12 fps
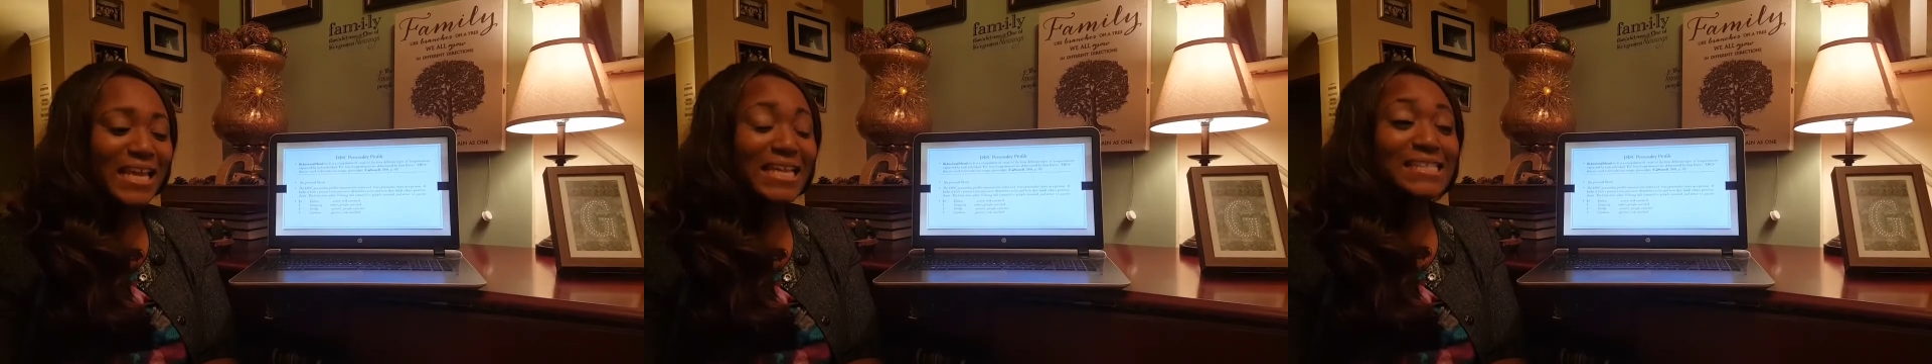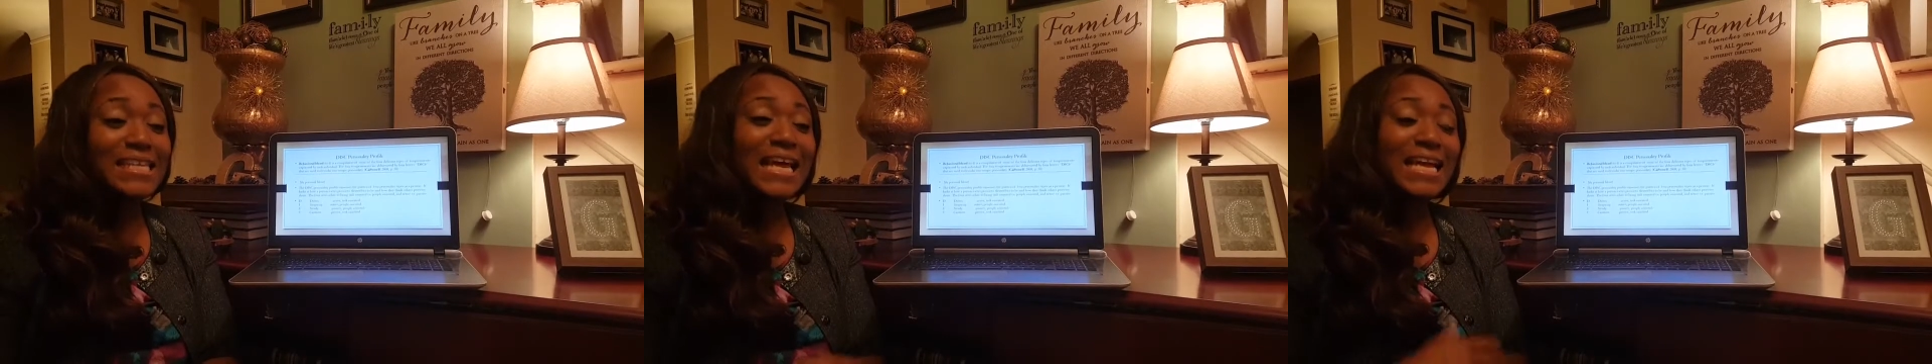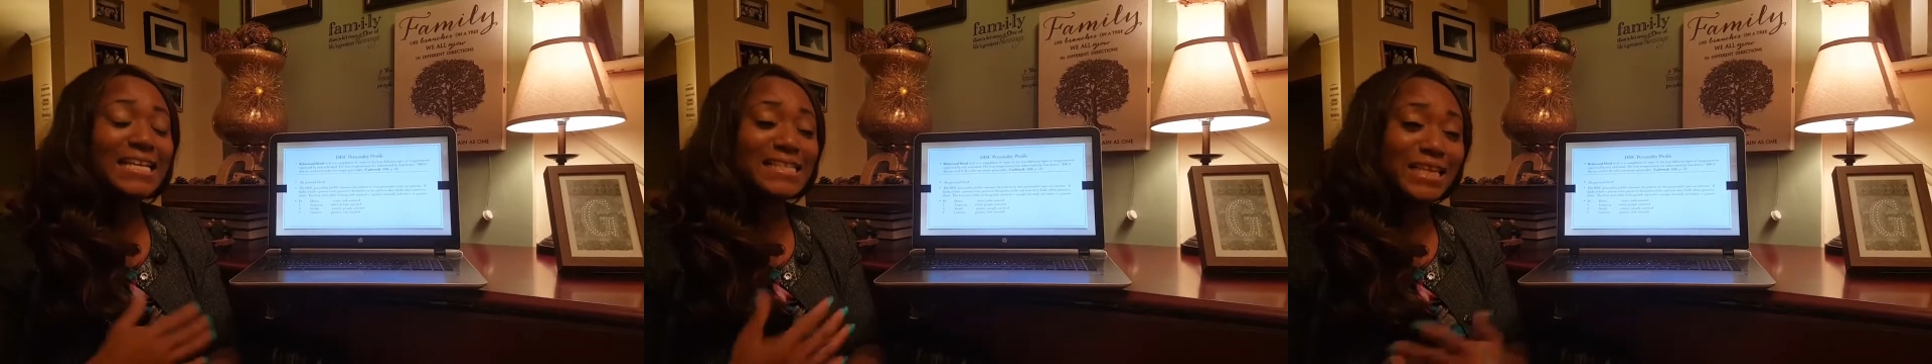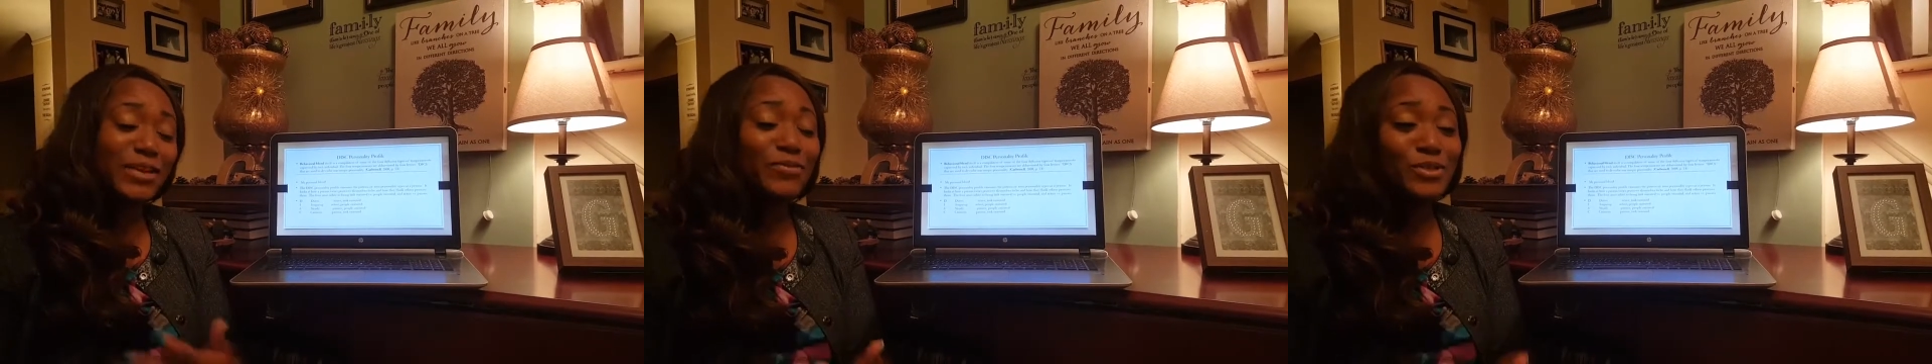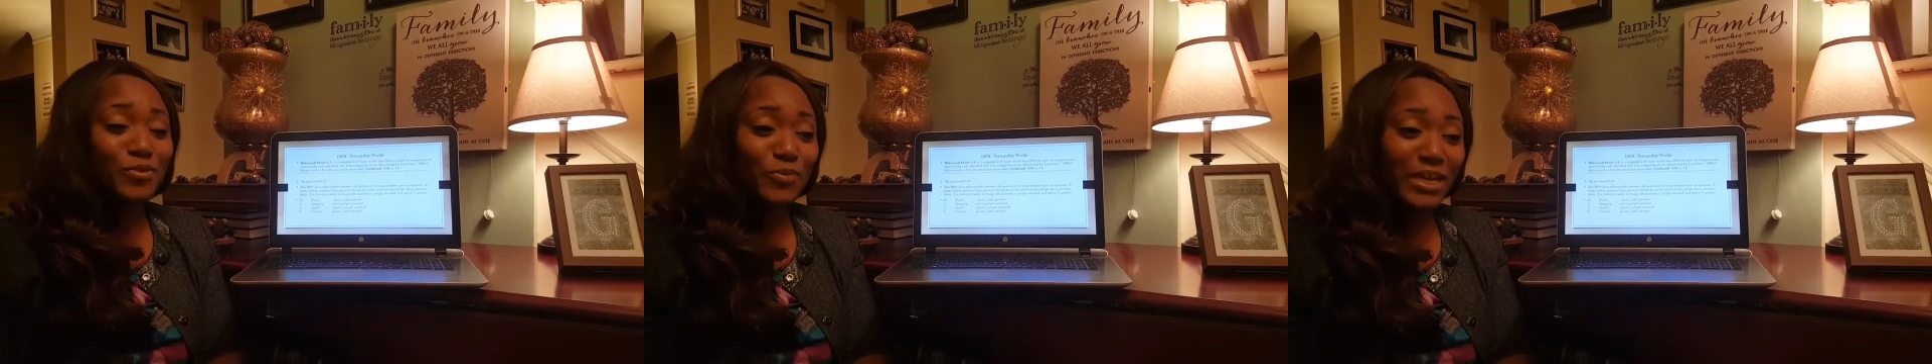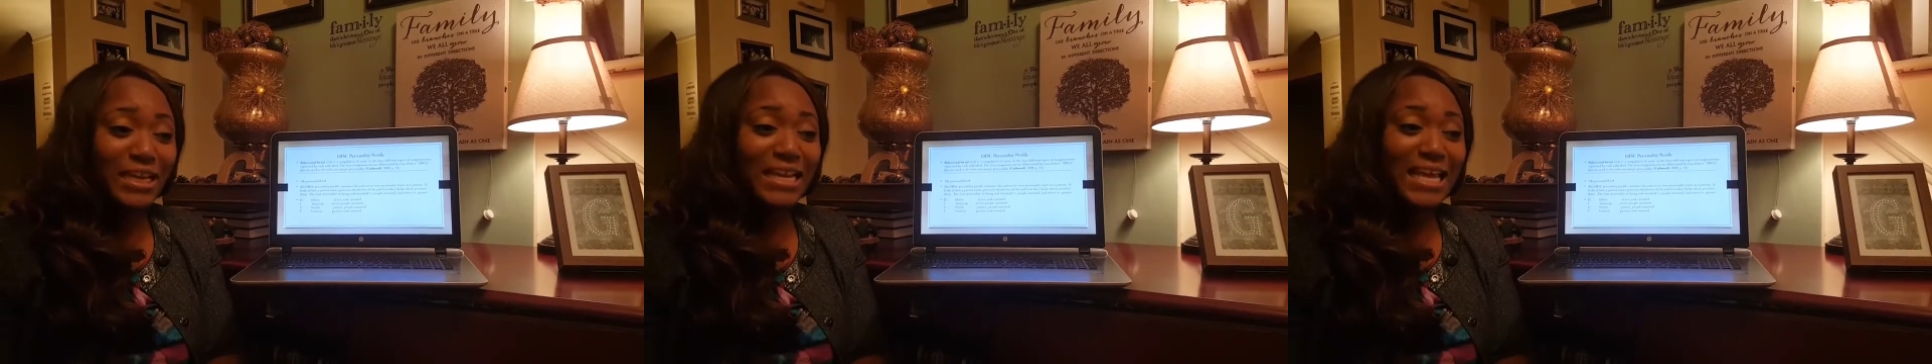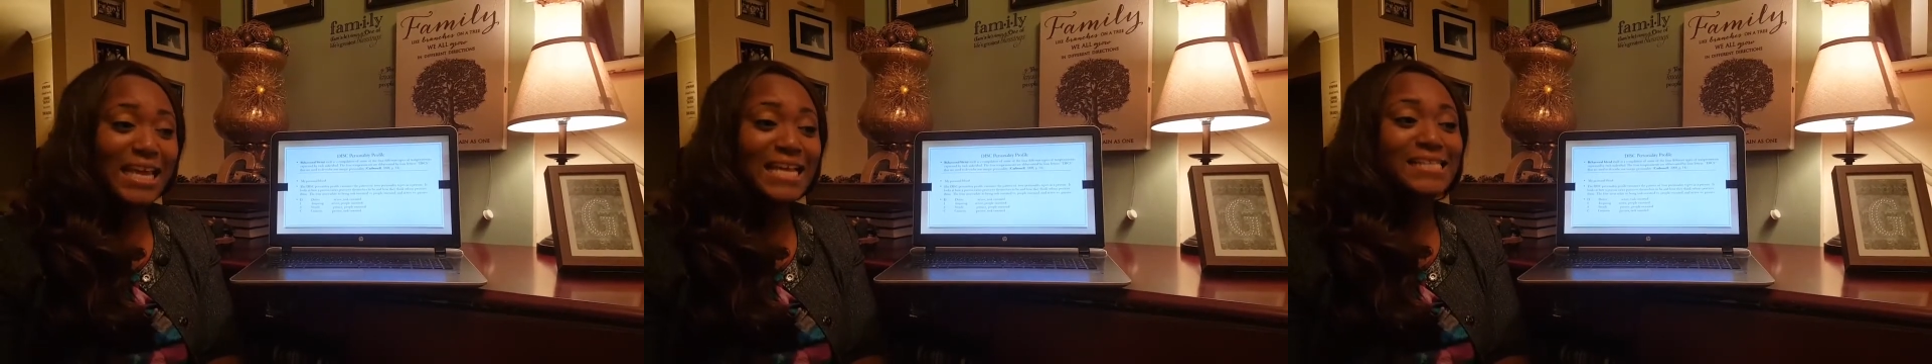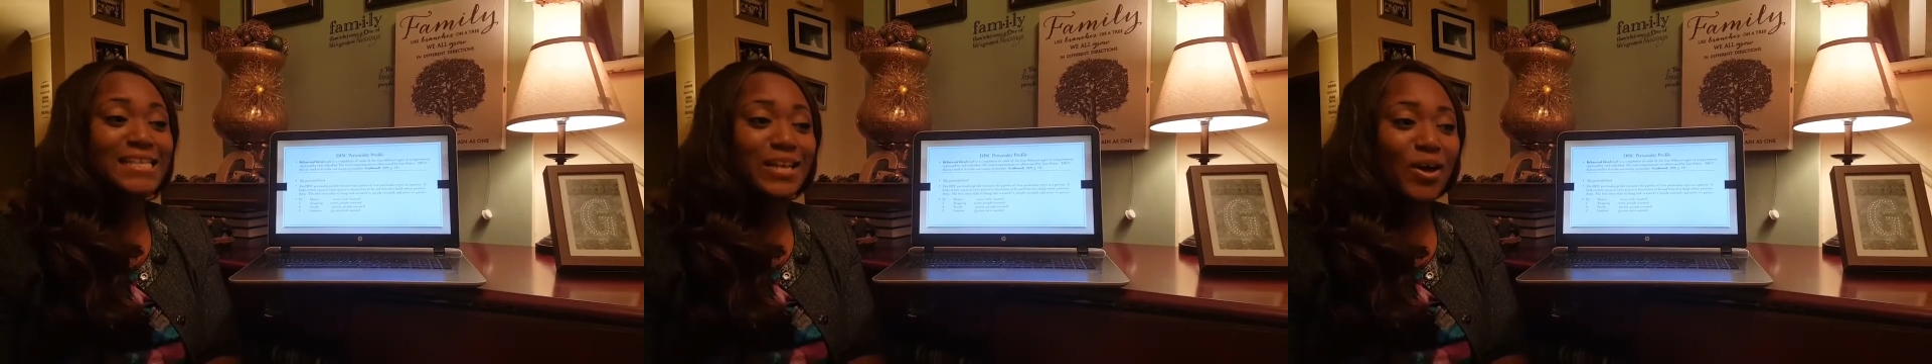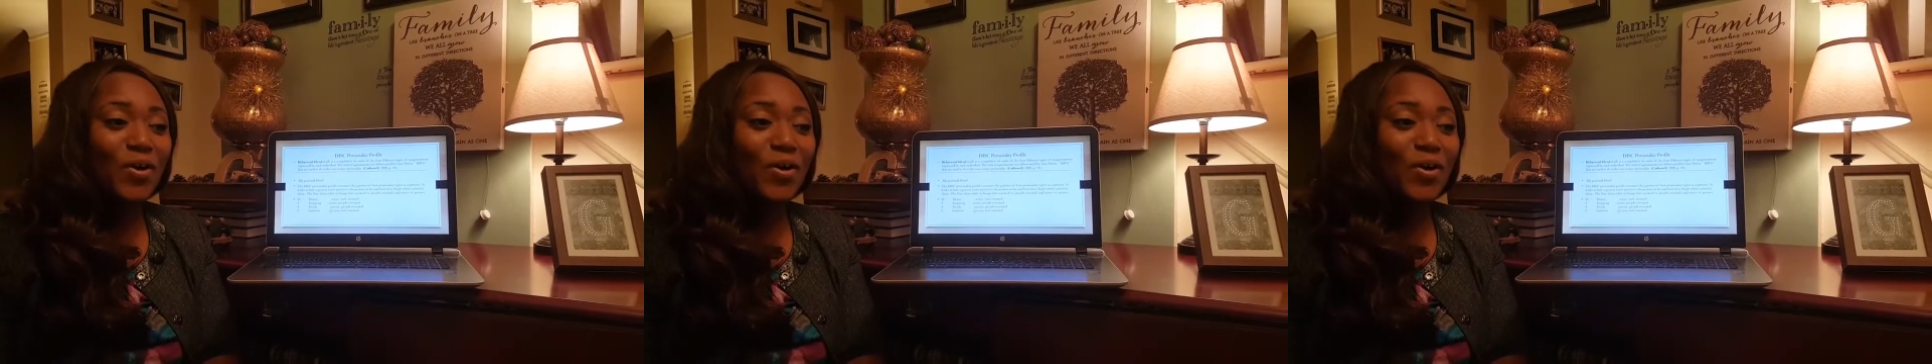until I continued to read and I said,